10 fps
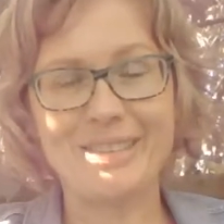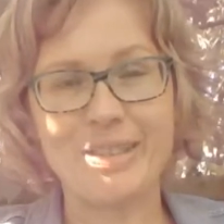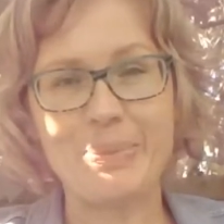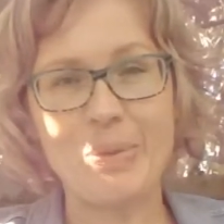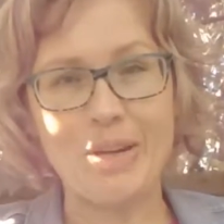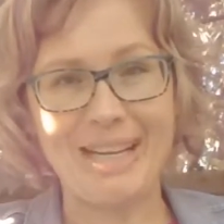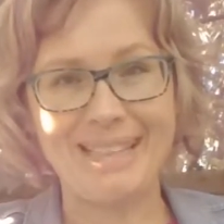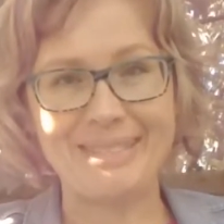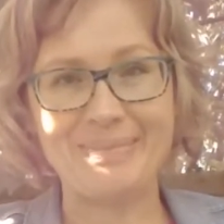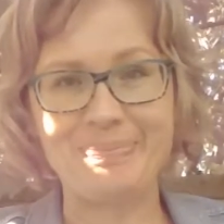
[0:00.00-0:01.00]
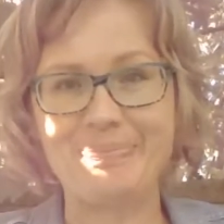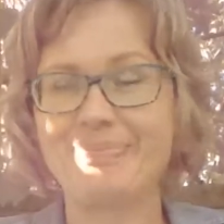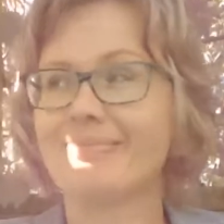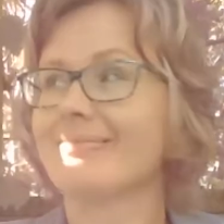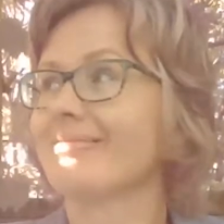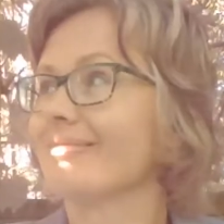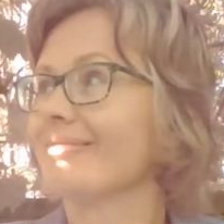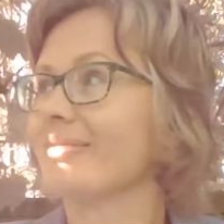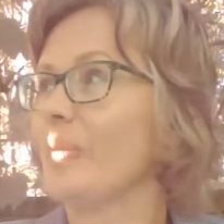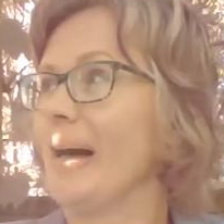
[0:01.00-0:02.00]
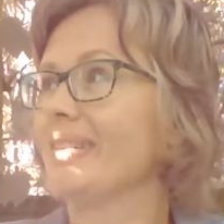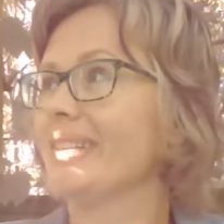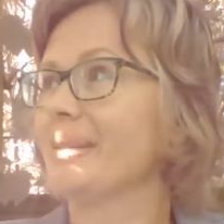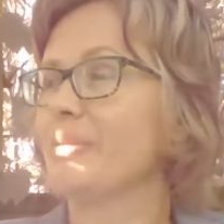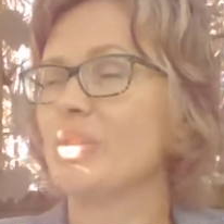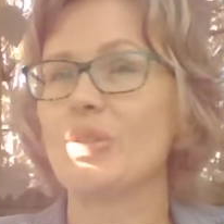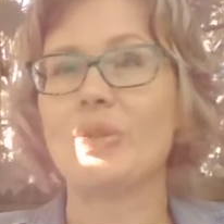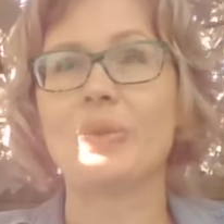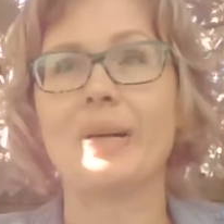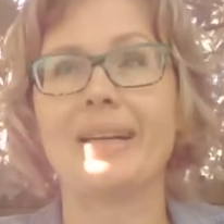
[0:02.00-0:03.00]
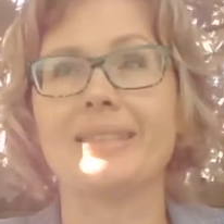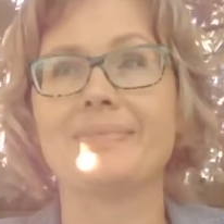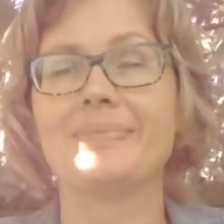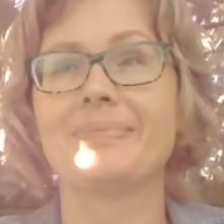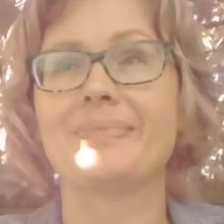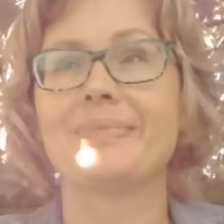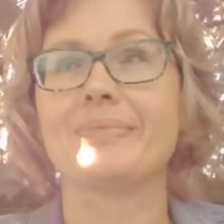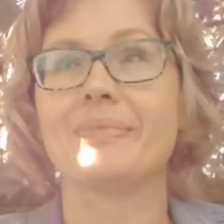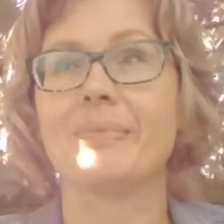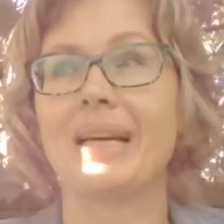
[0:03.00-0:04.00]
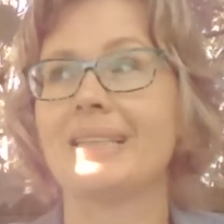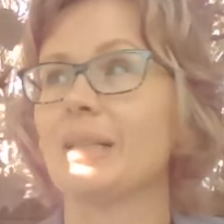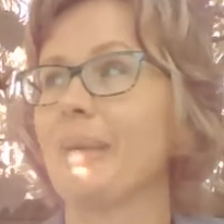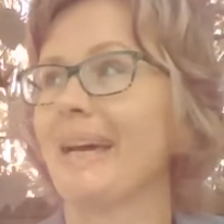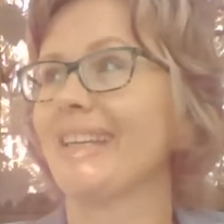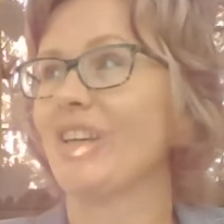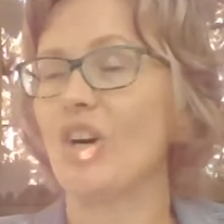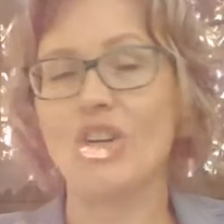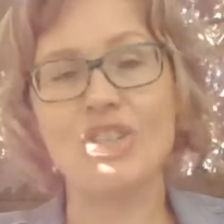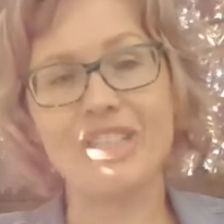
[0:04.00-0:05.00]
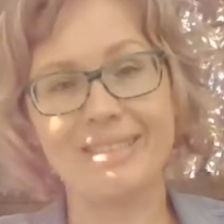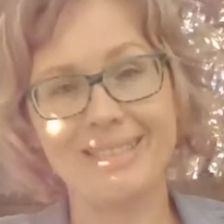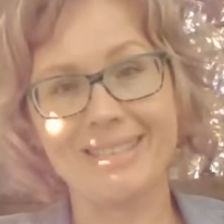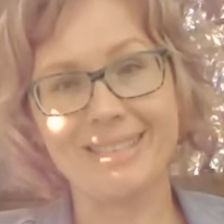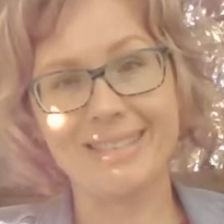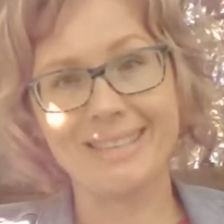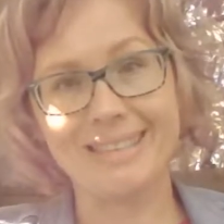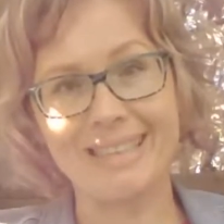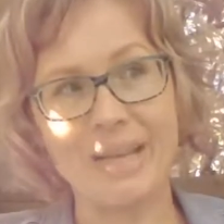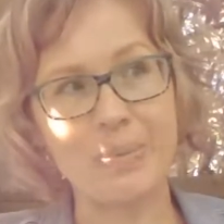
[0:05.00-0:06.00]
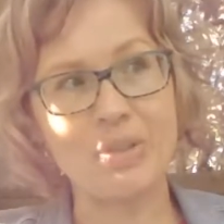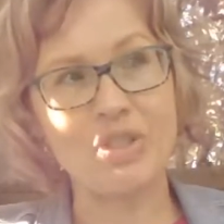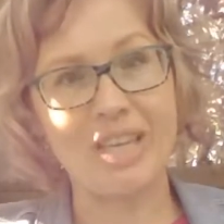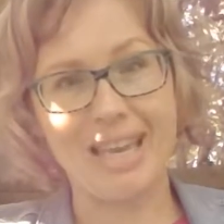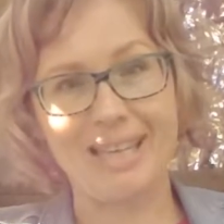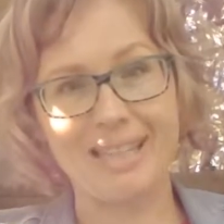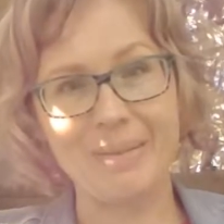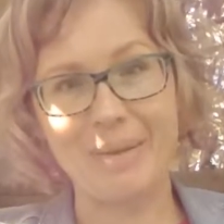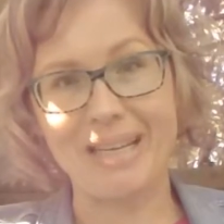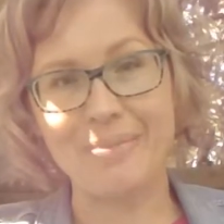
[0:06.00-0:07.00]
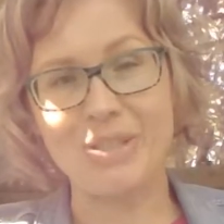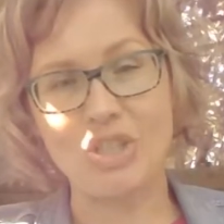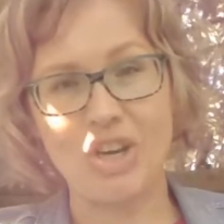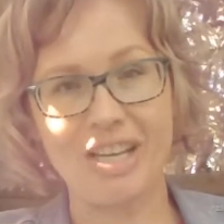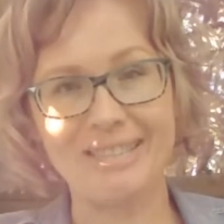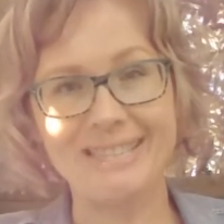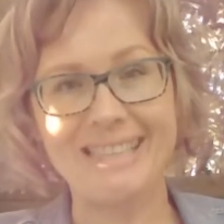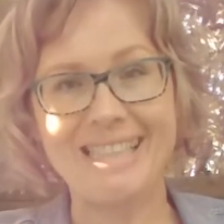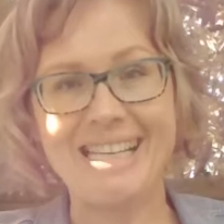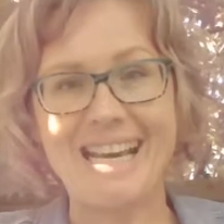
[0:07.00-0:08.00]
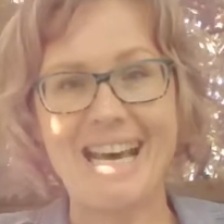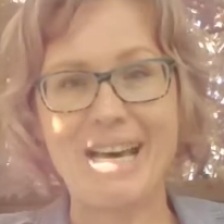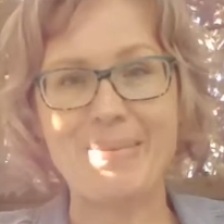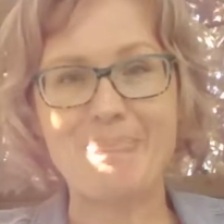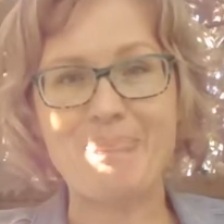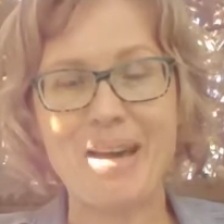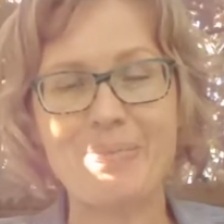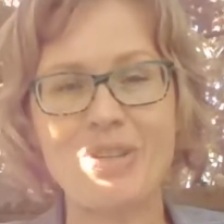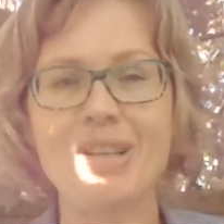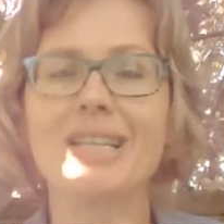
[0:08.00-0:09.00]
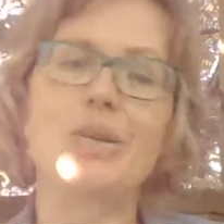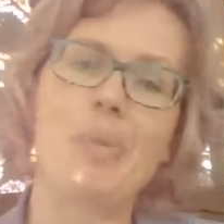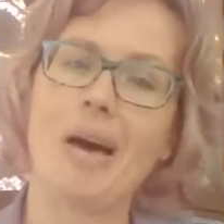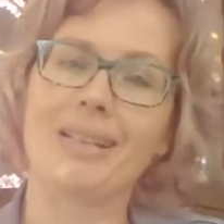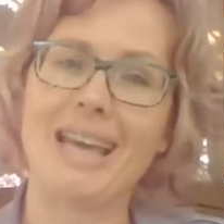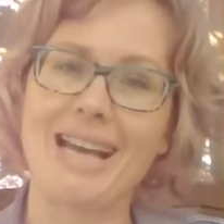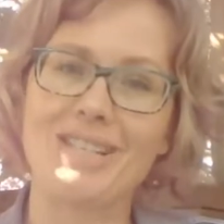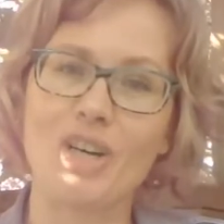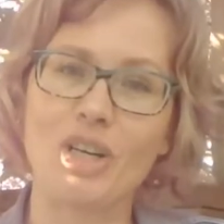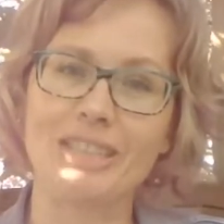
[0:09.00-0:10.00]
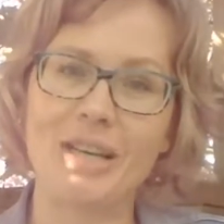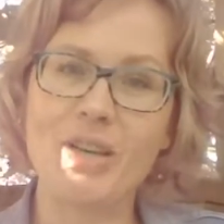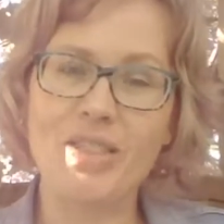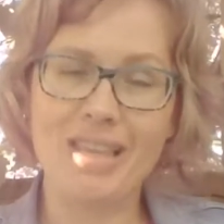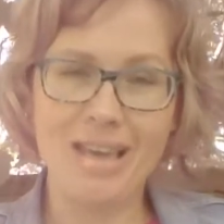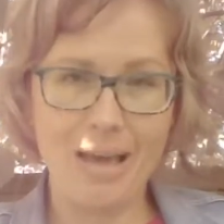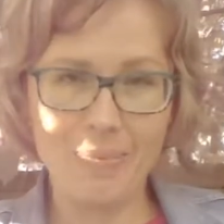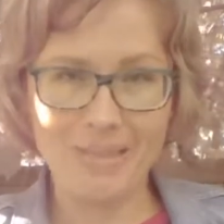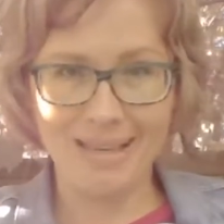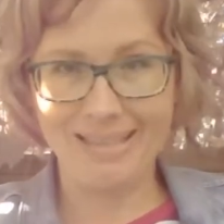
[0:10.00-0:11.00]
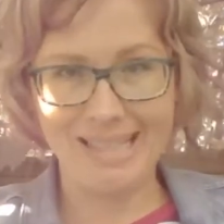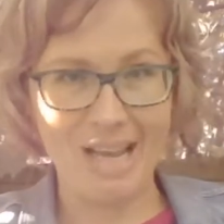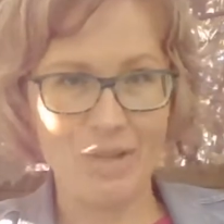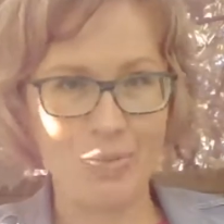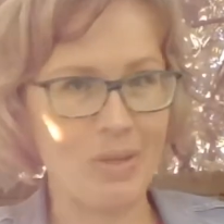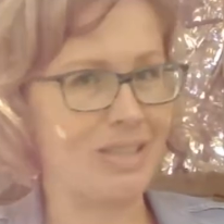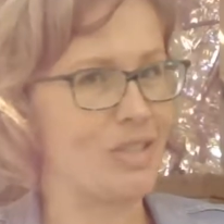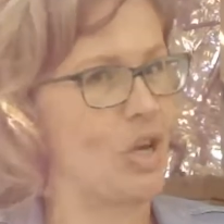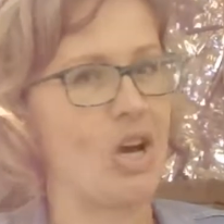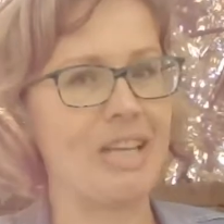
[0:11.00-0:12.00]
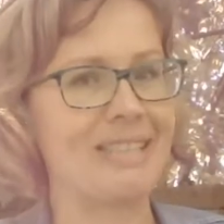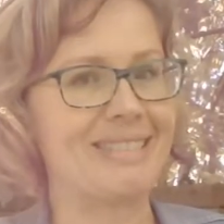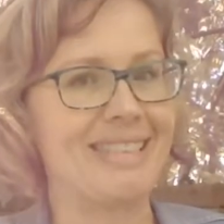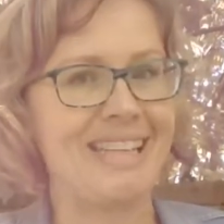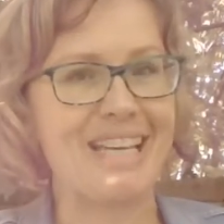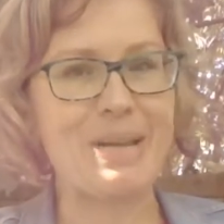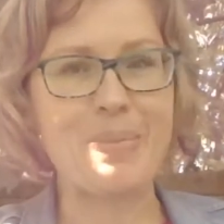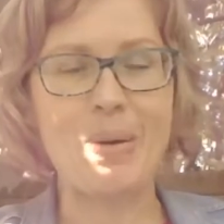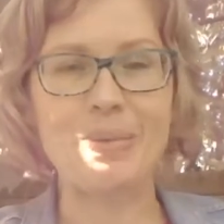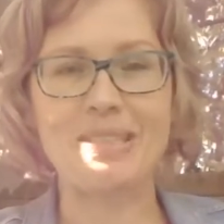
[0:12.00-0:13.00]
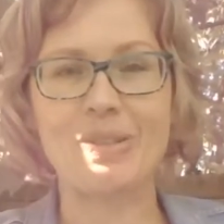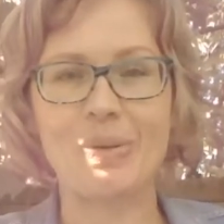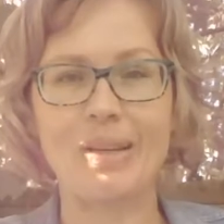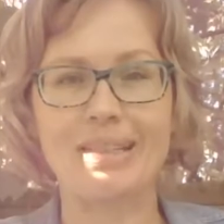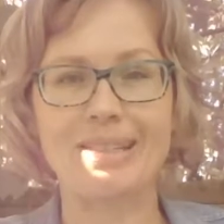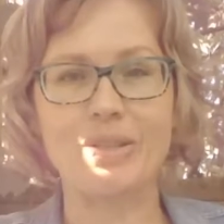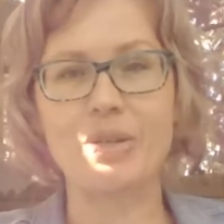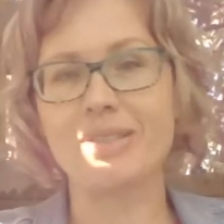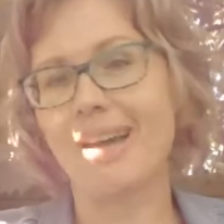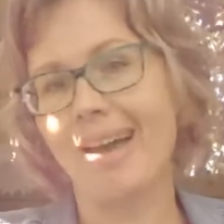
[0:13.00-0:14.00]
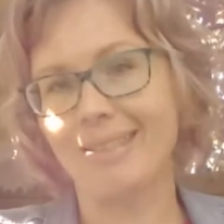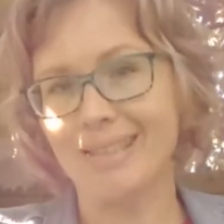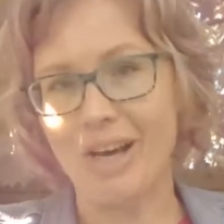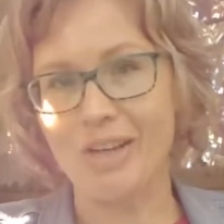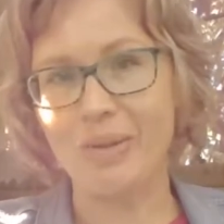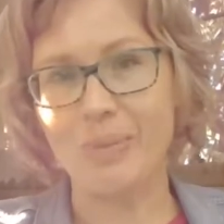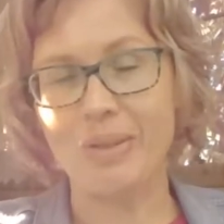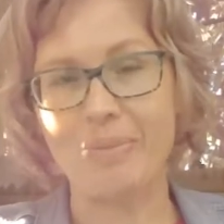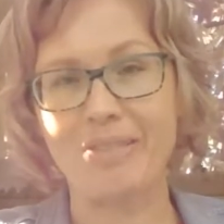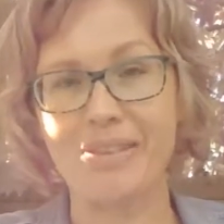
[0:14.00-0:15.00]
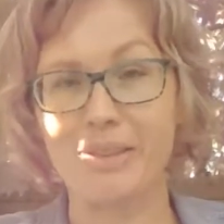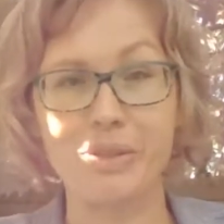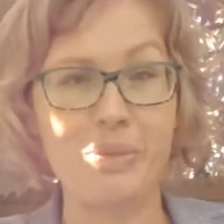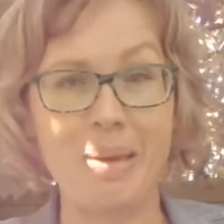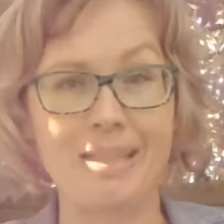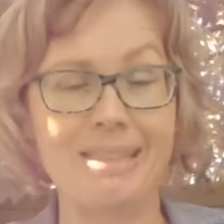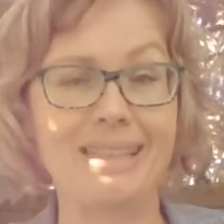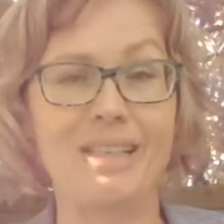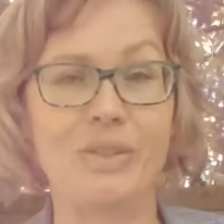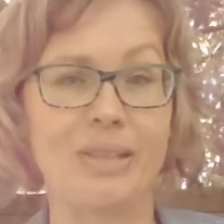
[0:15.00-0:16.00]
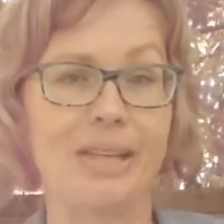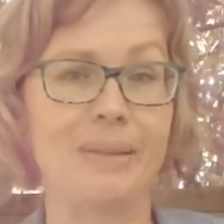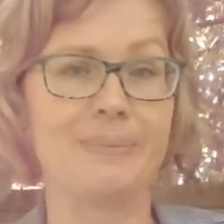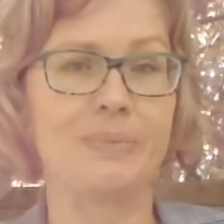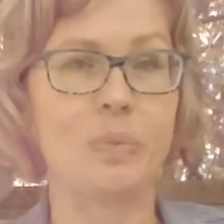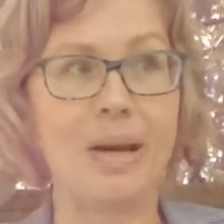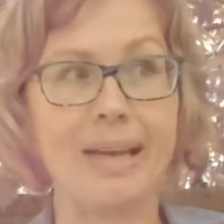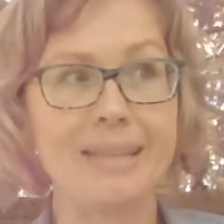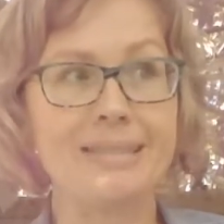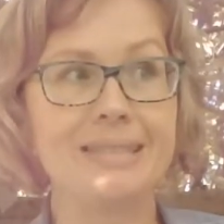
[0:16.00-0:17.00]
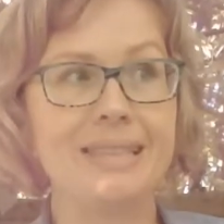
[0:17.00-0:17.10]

Good morning. Welcome to my little backyard in Lethbridge, Canada. My name is Dawn. I'm starting a new podcast called The Upside Down with Dawn, and I'm hoping to create a certain dialogue with my fellow humanity out there. Why?